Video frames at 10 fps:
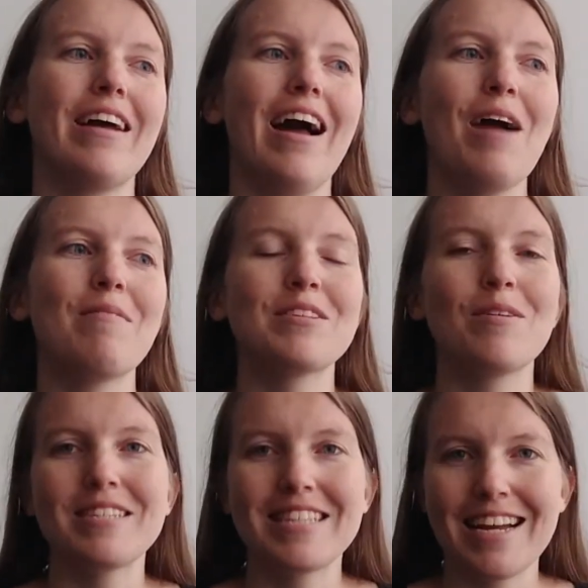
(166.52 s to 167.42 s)
I was
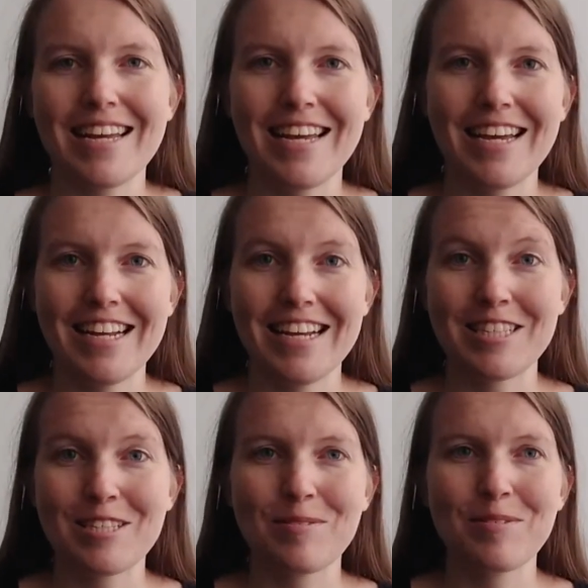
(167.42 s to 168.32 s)
always that kid in
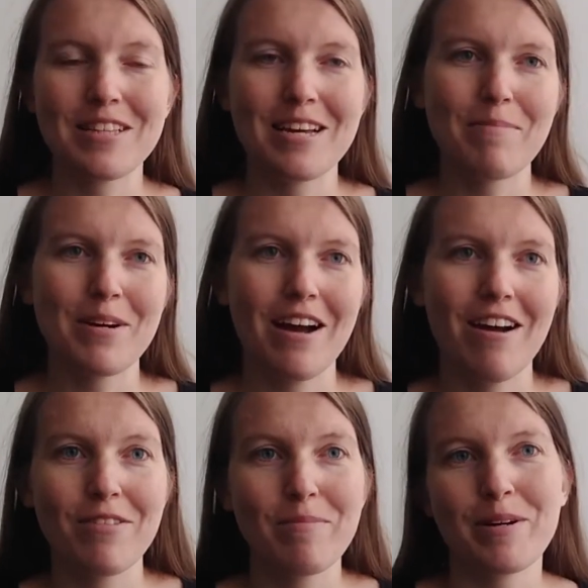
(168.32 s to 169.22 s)
school that put
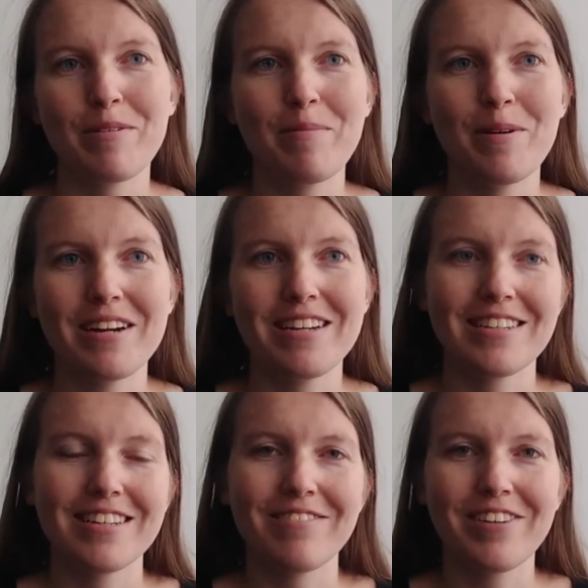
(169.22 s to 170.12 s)
off the book report
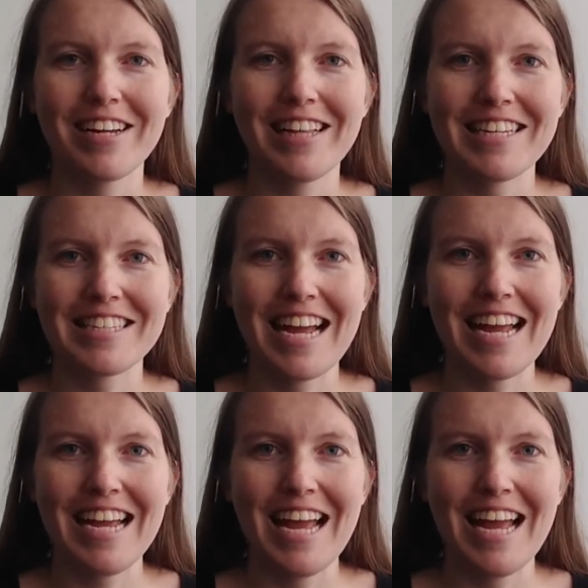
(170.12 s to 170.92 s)
until the very last night.